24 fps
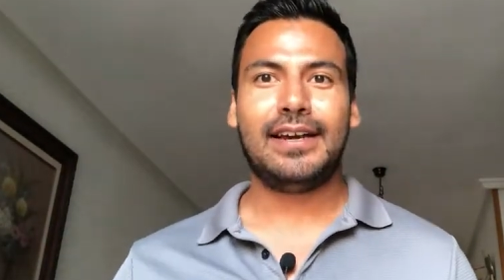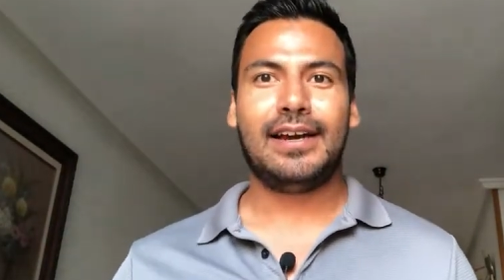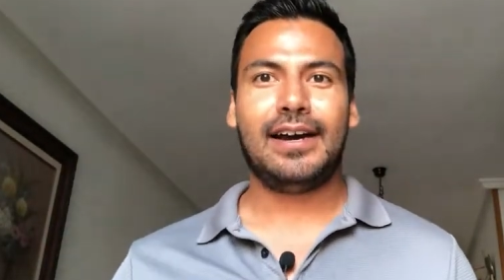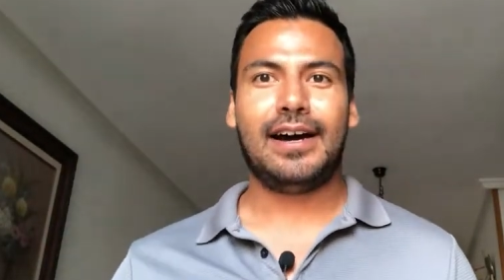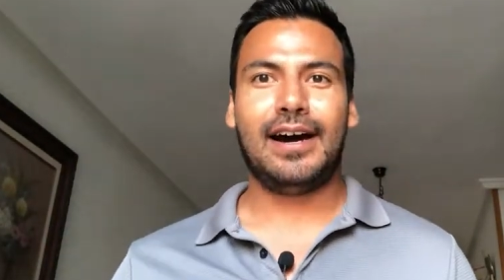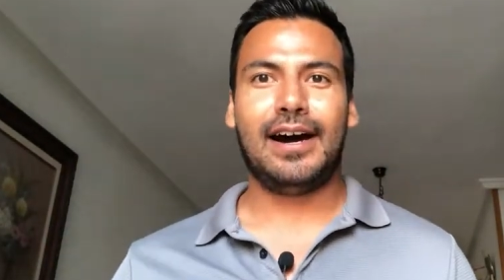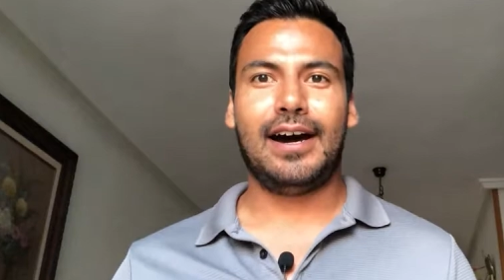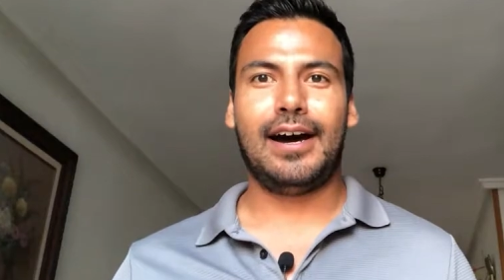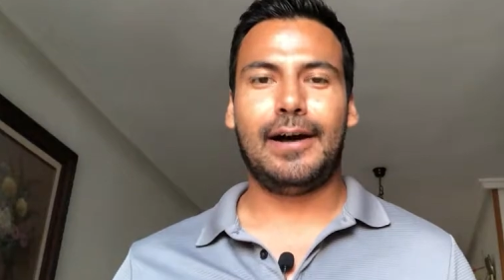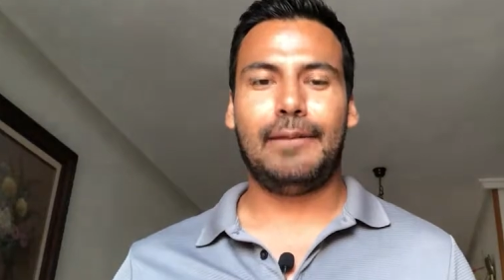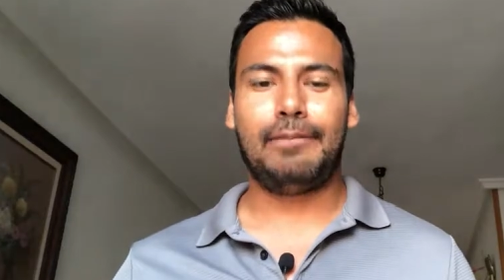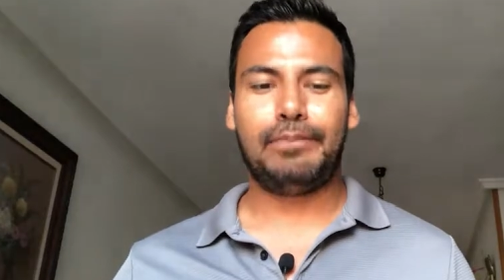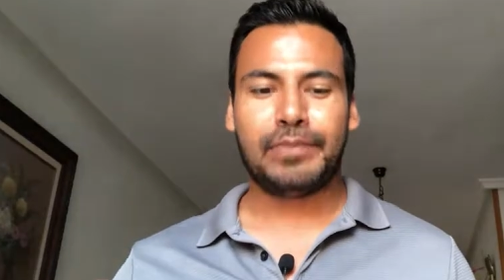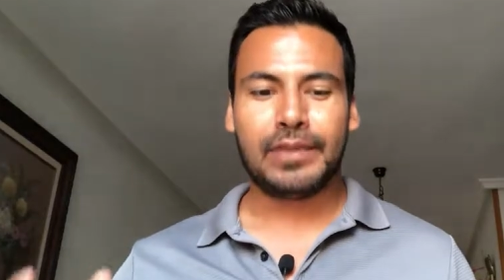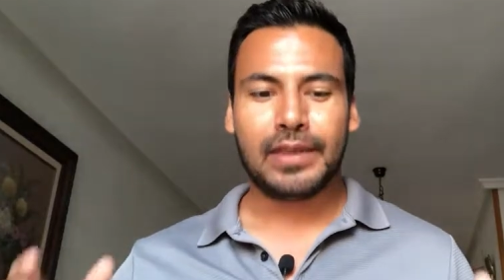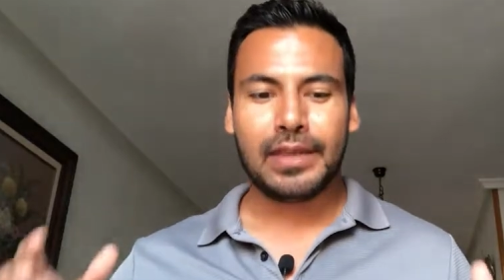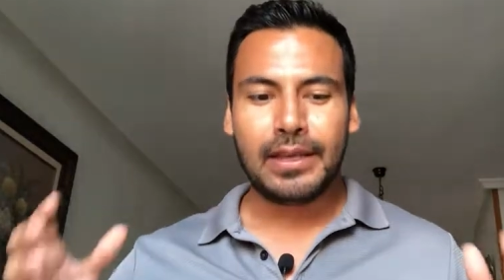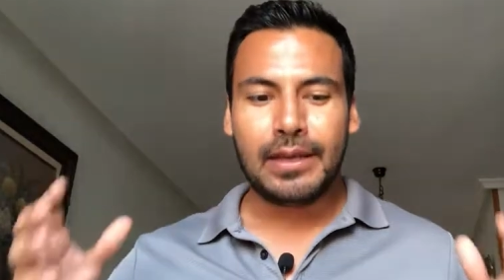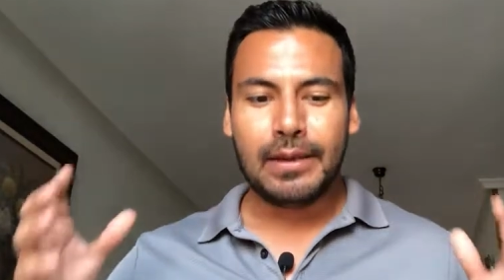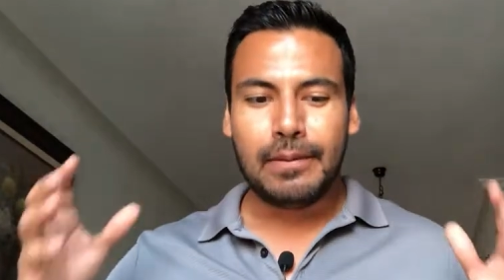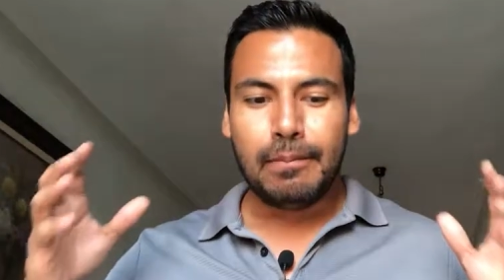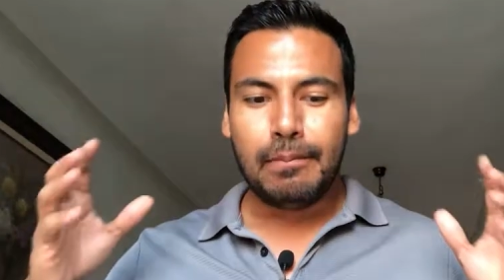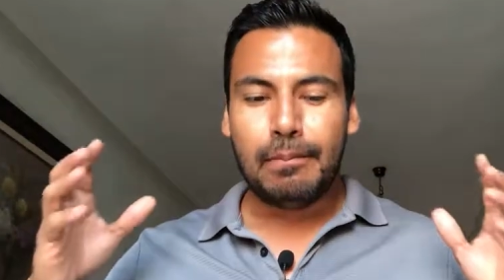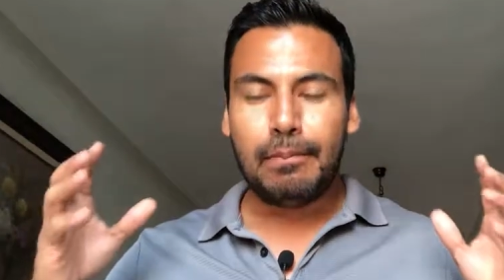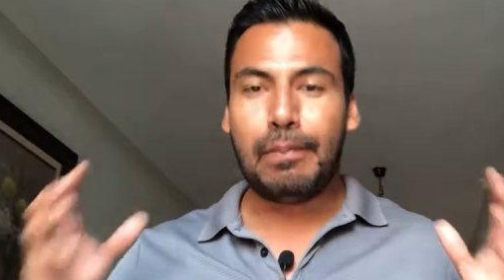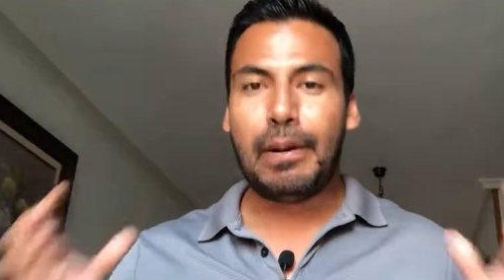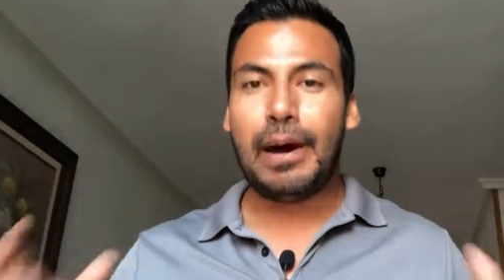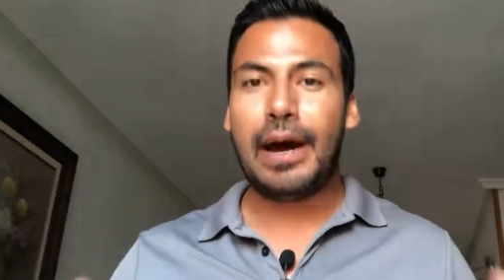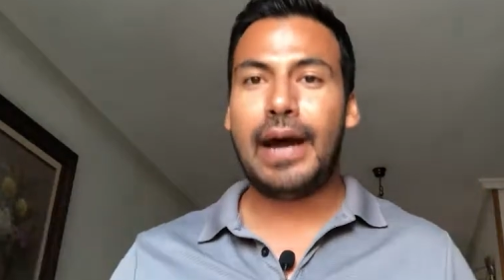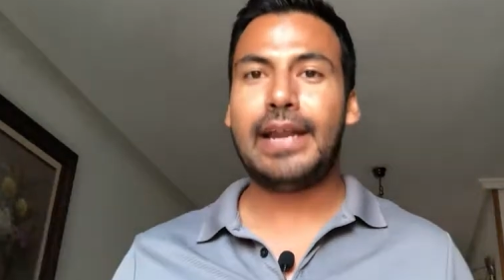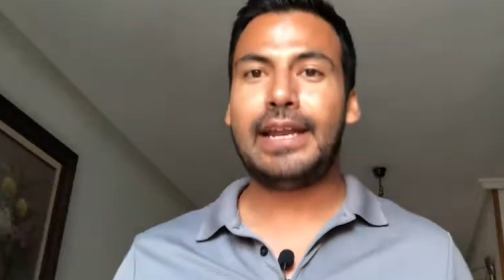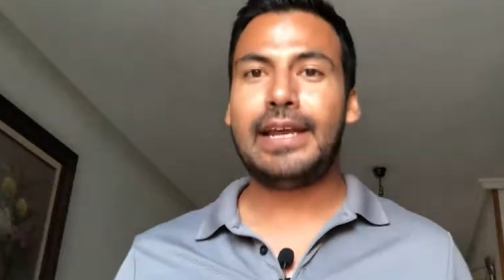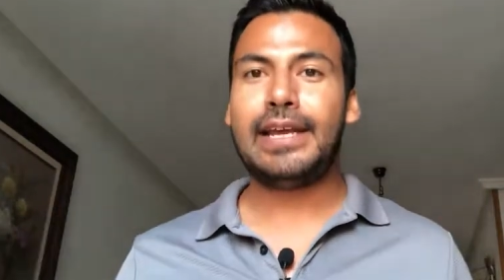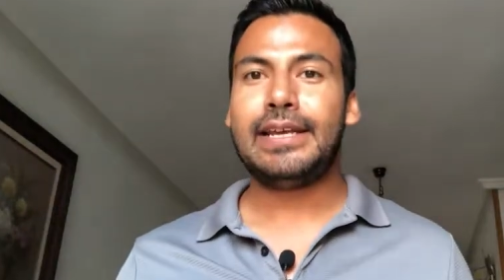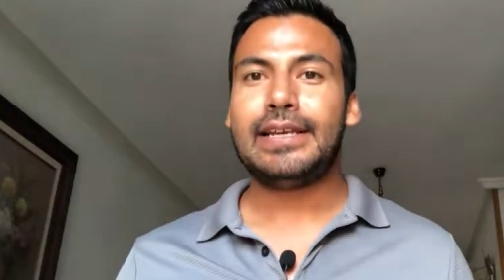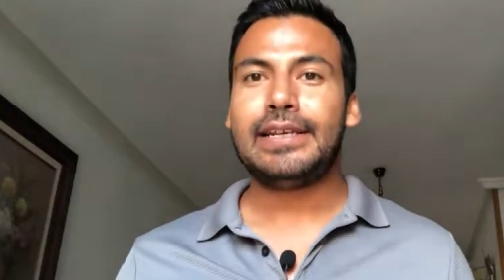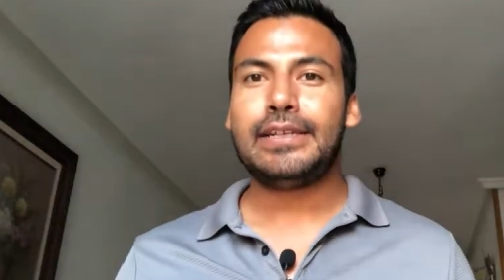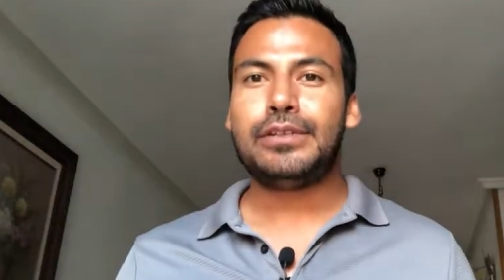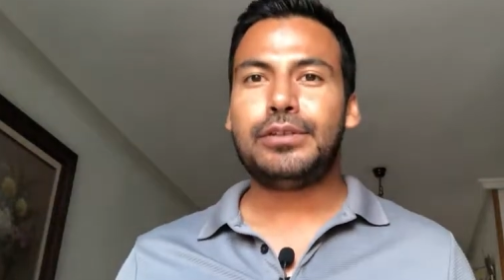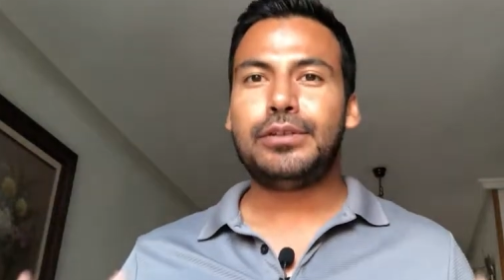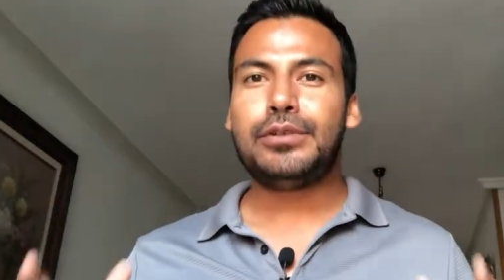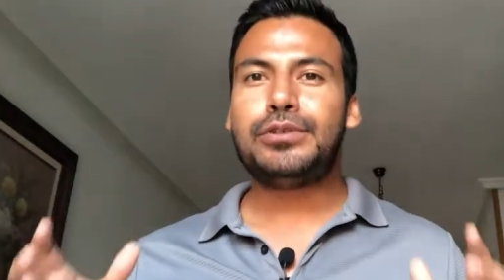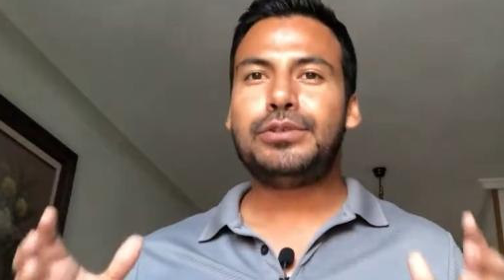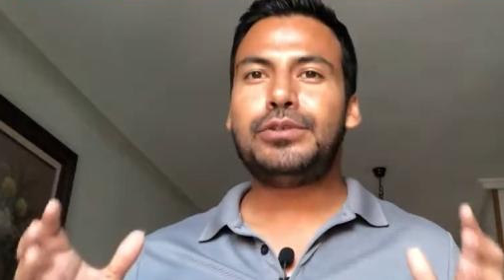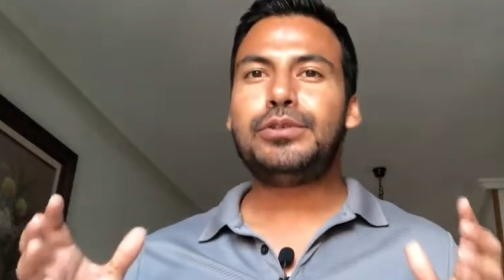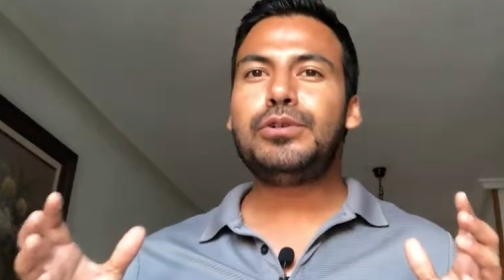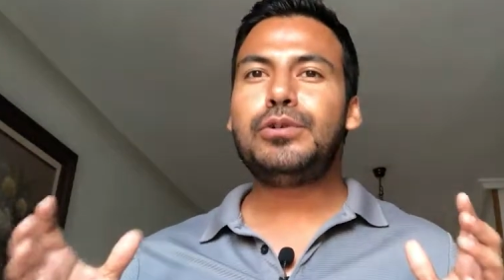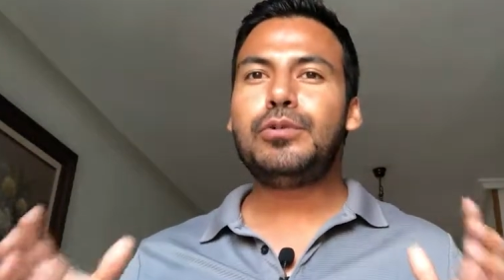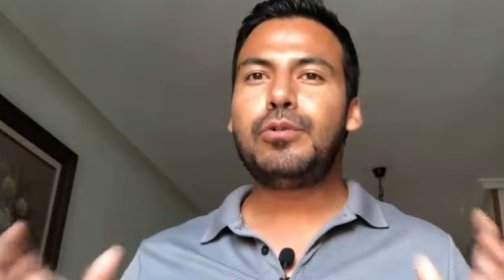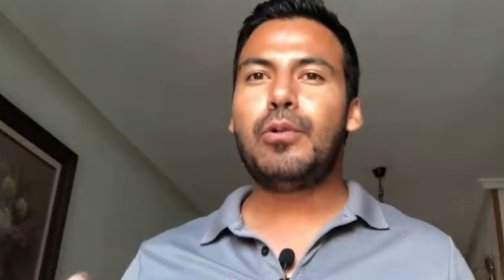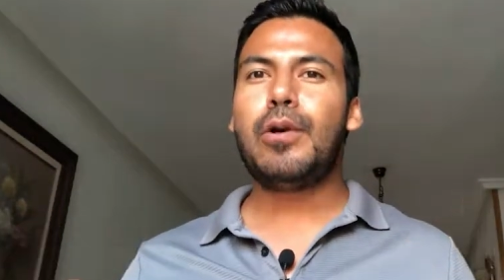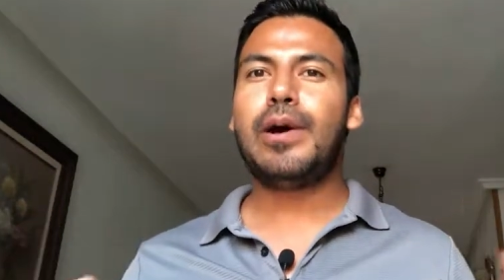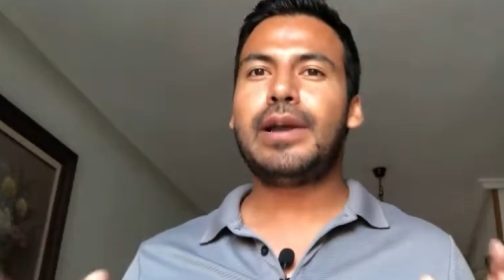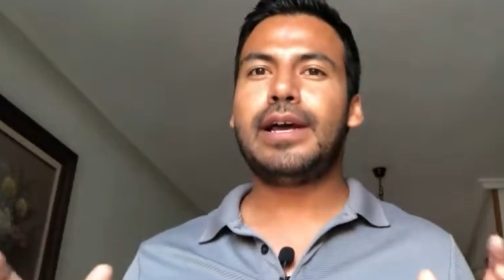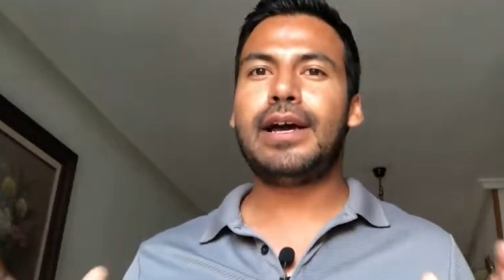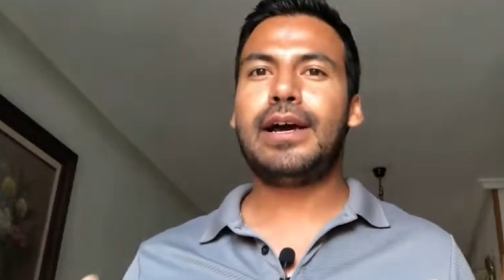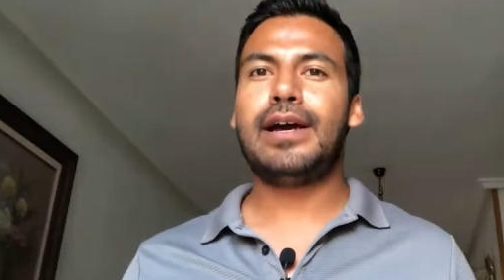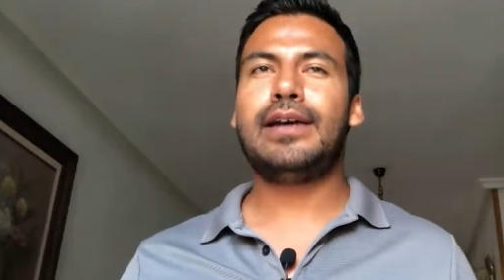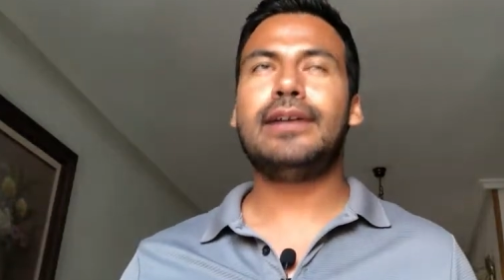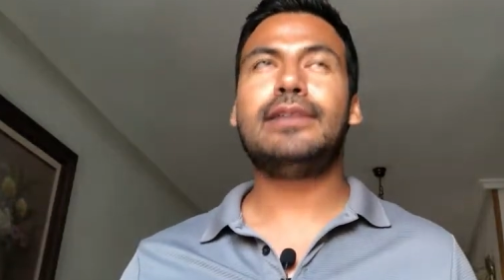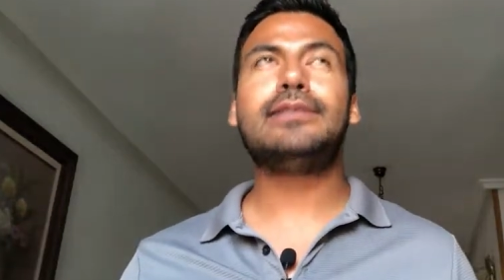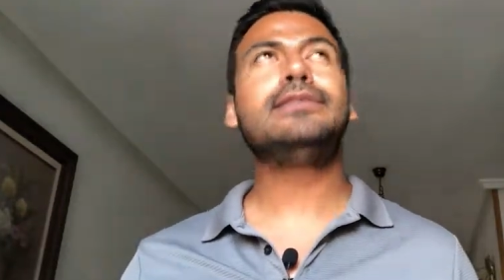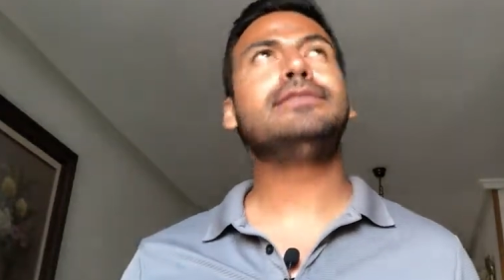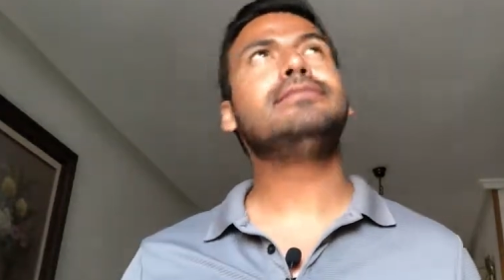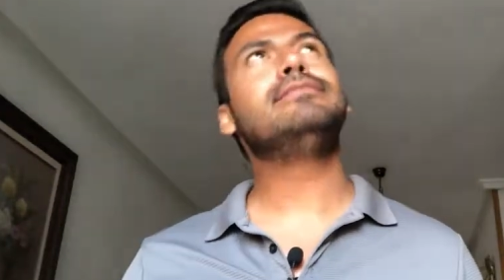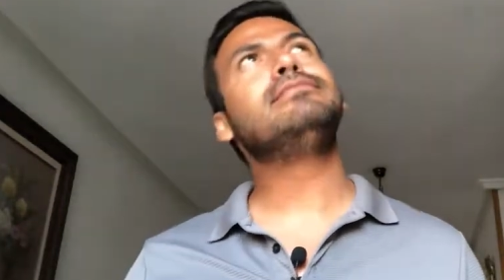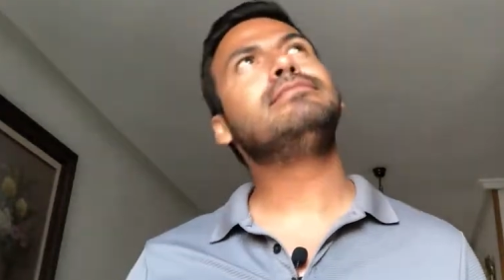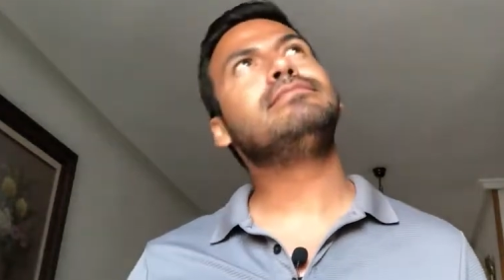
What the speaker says: But you do want to